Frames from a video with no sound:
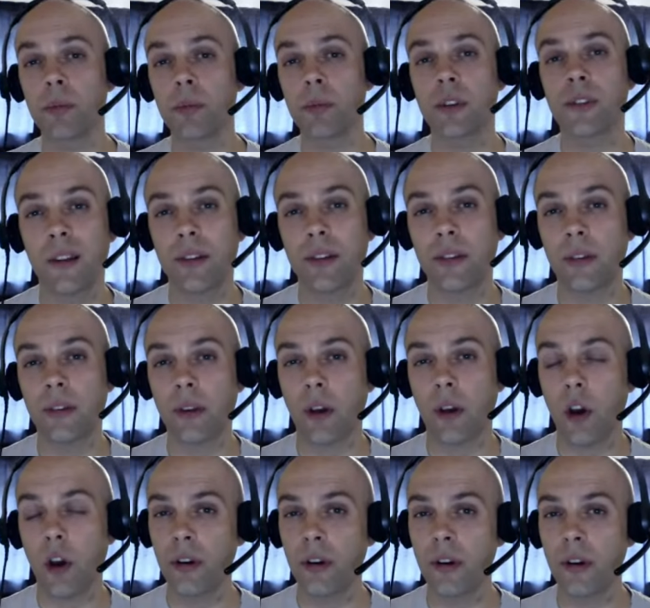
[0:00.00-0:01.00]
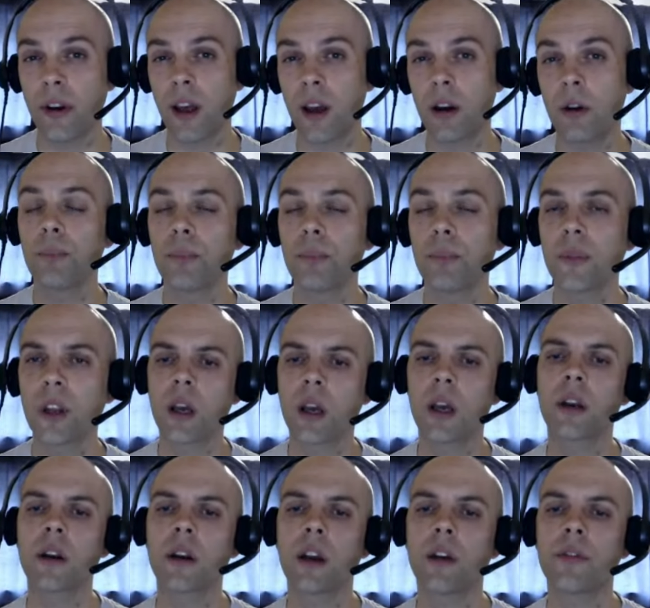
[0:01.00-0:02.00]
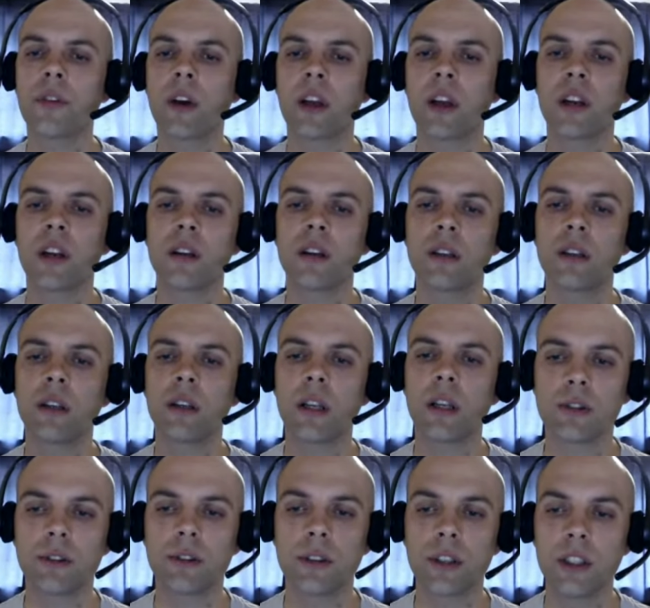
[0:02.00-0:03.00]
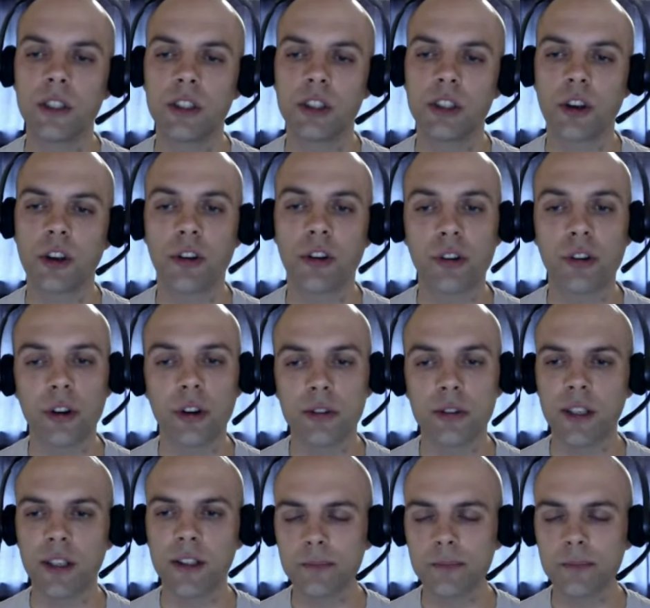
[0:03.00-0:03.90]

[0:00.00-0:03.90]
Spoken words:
is open now, and I've added a link to the show notes for that.